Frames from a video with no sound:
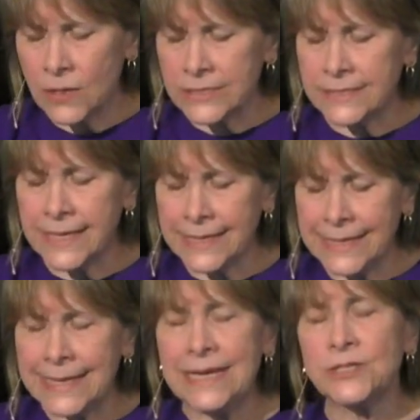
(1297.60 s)

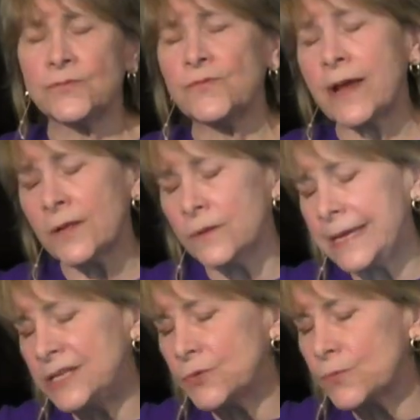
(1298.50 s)
studying each freckle,
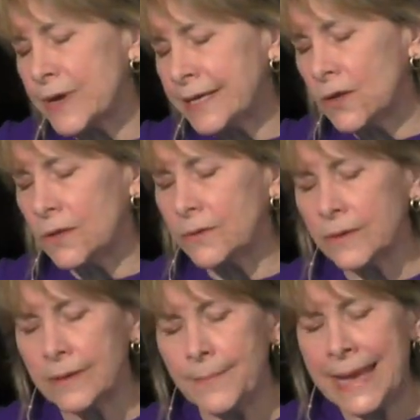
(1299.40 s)
each wrinkle,
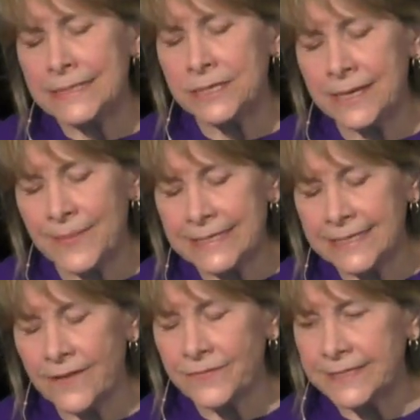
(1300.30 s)
imagining
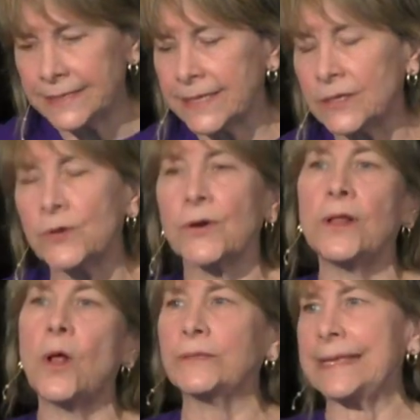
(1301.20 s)
myself as a little girl
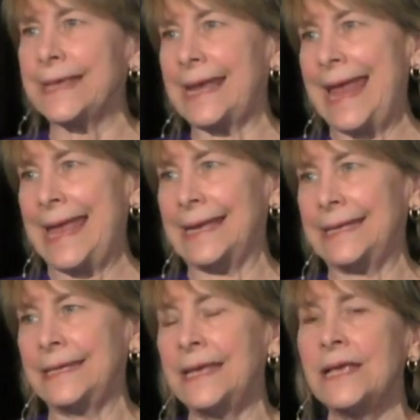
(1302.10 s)
holding that
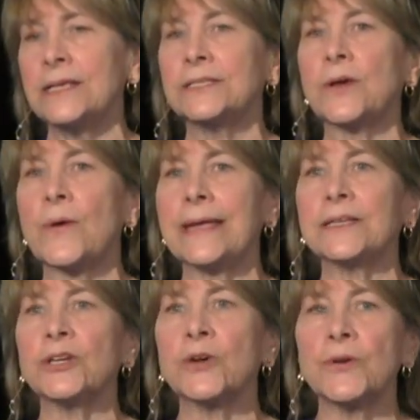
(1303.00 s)
hand. So I
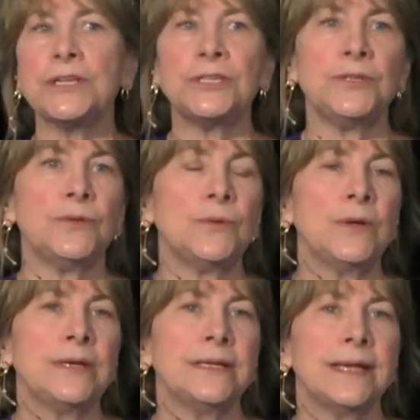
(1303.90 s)
encourage you,
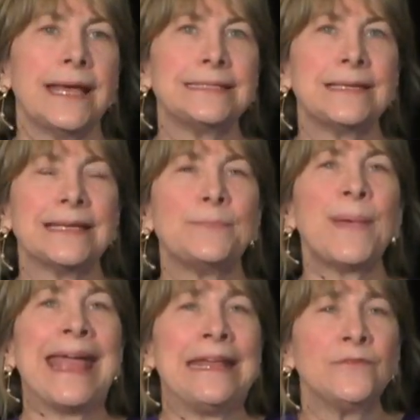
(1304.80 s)
as, as
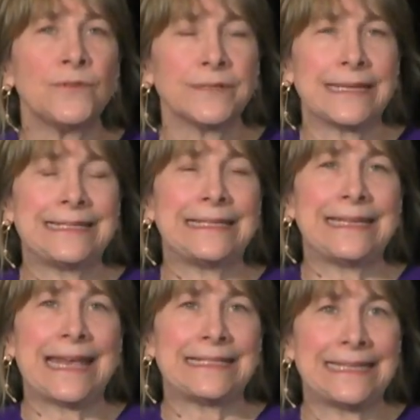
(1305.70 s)
painful it is,
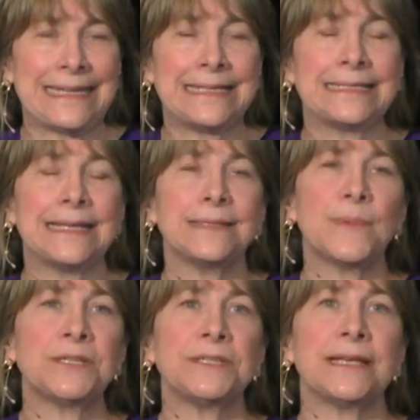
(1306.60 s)
as it is, as
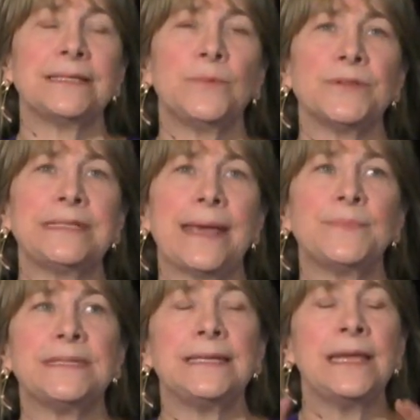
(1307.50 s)
much as we're
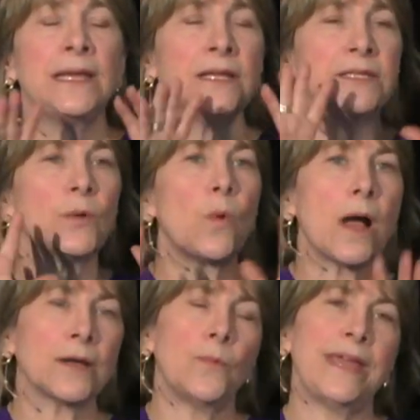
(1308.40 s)
tempted to
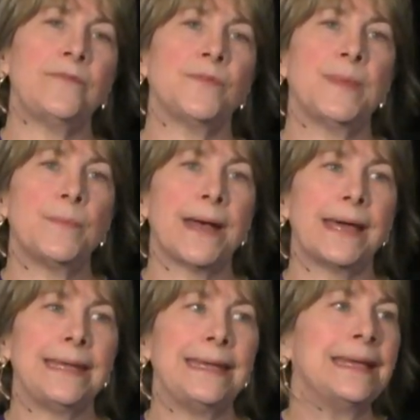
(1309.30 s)
walk away from the
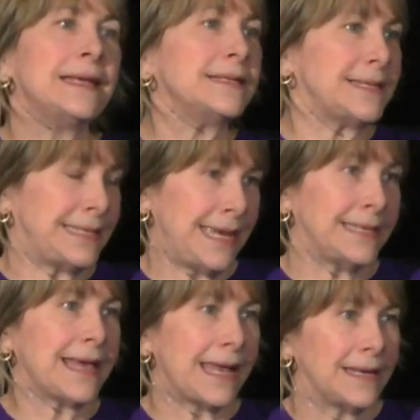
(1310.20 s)
body, to take
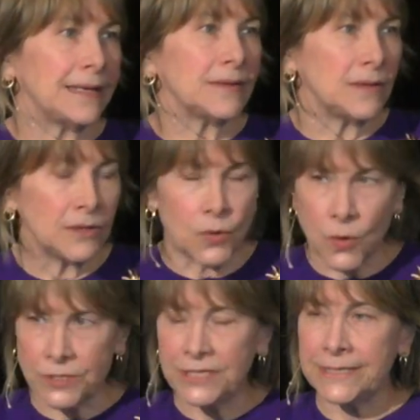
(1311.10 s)
that
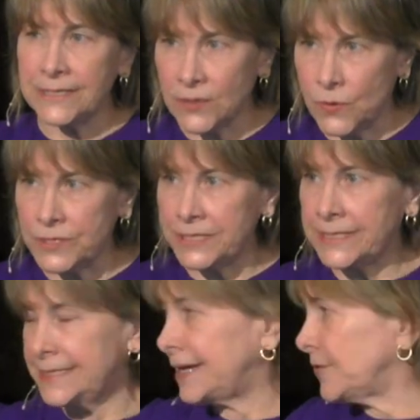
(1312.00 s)
gorgeous, gorgeous
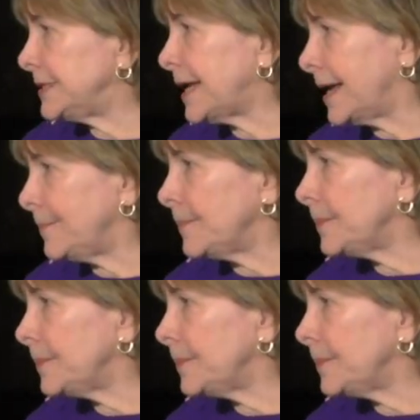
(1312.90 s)
sacred time